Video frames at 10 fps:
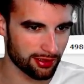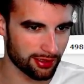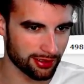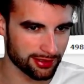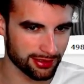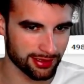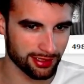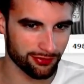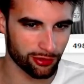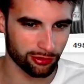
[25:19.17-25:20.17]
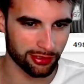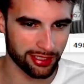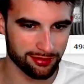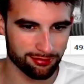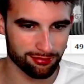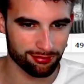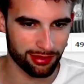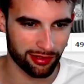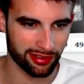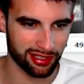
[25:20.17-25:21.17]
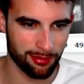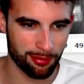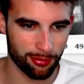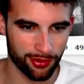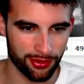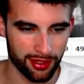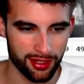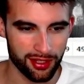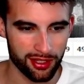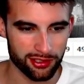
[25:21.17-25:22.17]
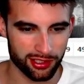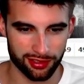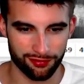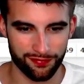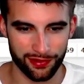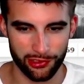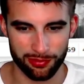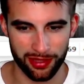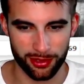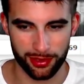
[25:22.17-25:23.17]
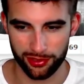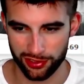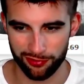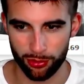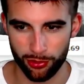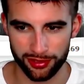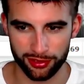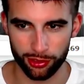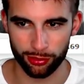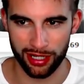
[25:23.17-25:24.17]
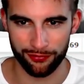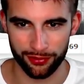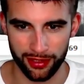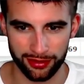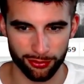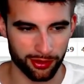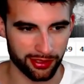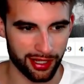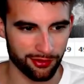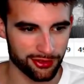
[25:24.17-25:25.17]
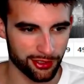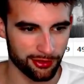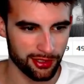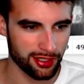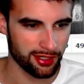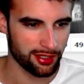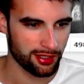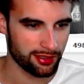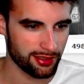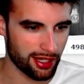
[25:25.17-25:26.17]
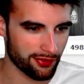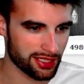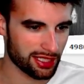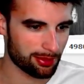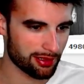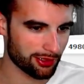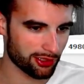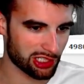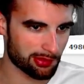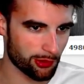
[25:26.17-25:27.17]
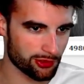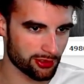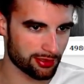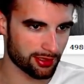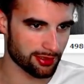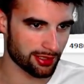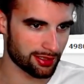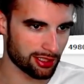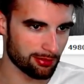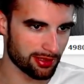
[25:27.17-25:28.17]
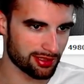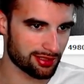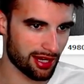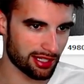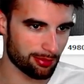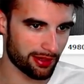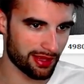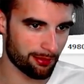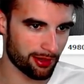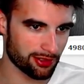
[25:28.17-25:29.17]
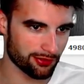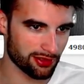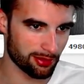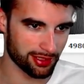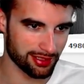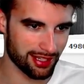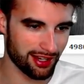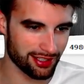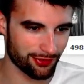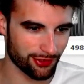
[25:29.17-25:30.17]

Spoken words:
It just doesn't feel great pairing him up with Justin Fields, but I do think there's enough points to go around for that to work out. So, yeah, obviously you have to play around with your exposures because I think you'd be insane to play that much of some of these guys for